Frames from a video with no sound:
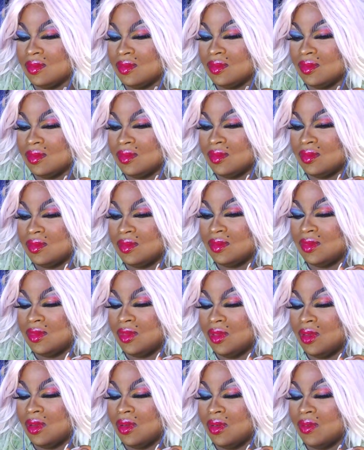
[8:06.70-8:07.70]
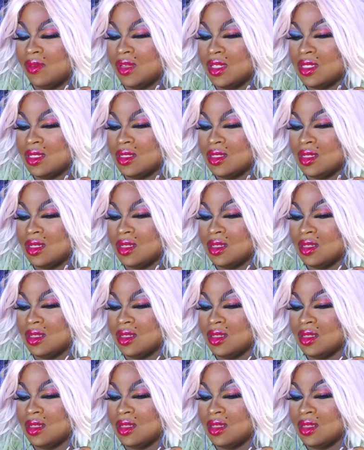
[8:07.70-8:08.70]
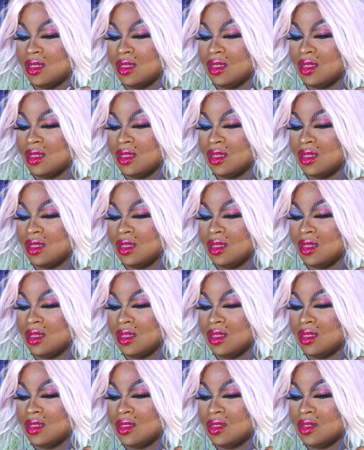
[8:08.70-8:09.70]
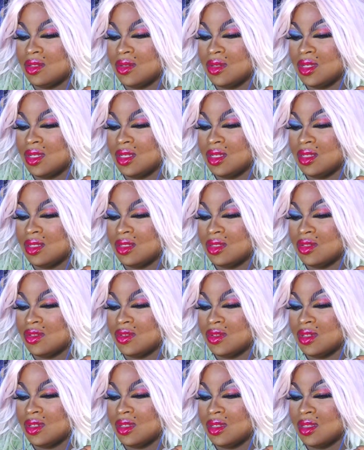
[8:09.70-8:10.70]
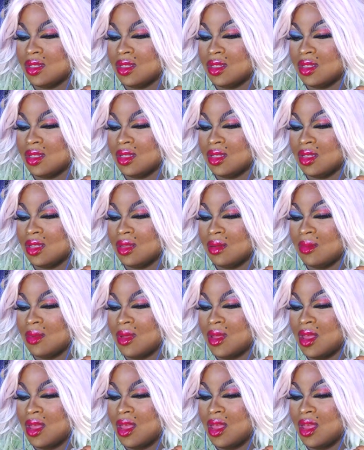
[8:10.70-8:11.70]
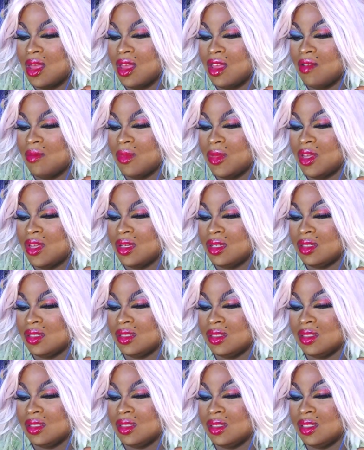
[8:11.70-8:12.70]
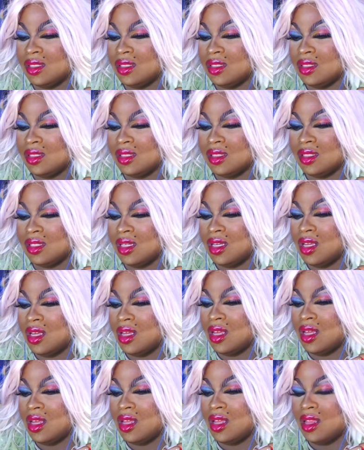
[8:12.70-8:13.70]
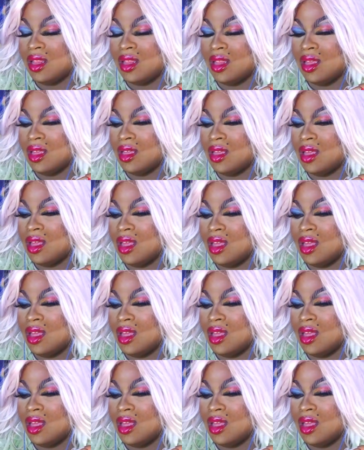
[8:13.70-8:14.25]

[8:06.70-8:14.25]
Like a movie scene in the sweetest dreams, I have pictured us together.